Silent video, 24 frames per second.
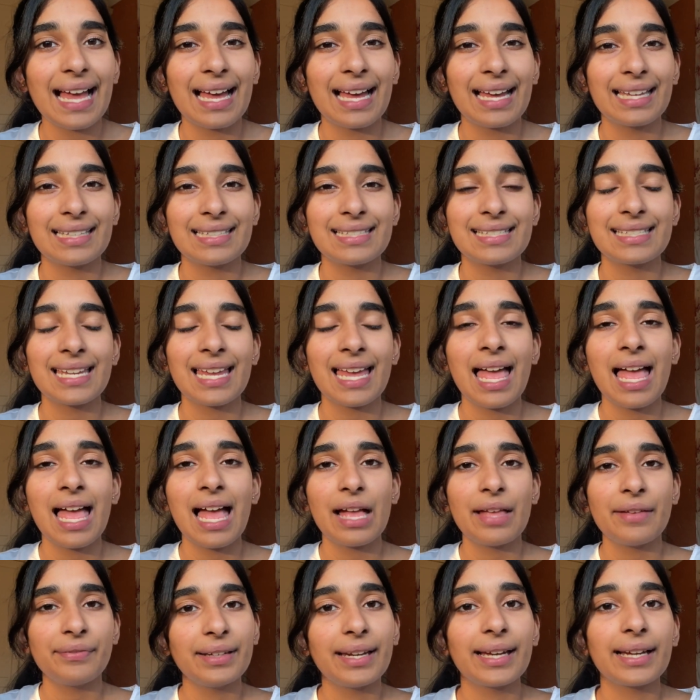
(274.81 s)
and
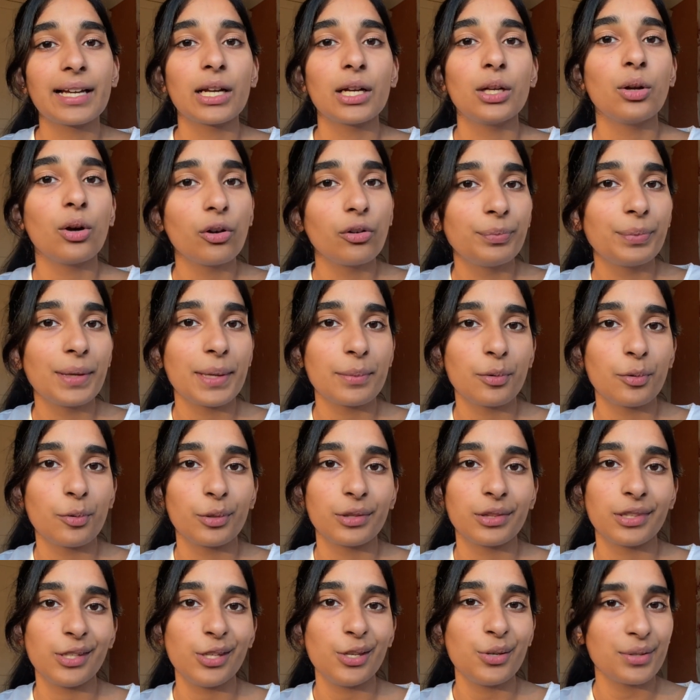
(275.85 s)
I feel like a lot of people
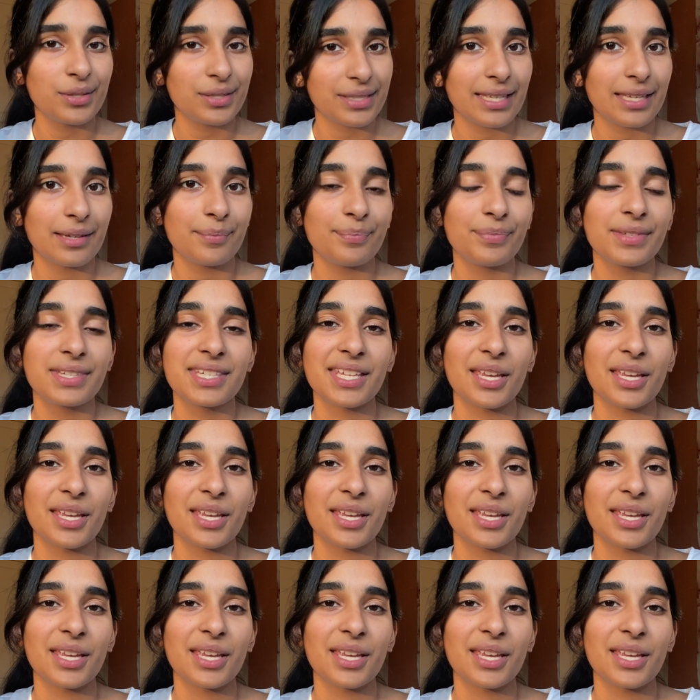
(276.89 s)
would use them,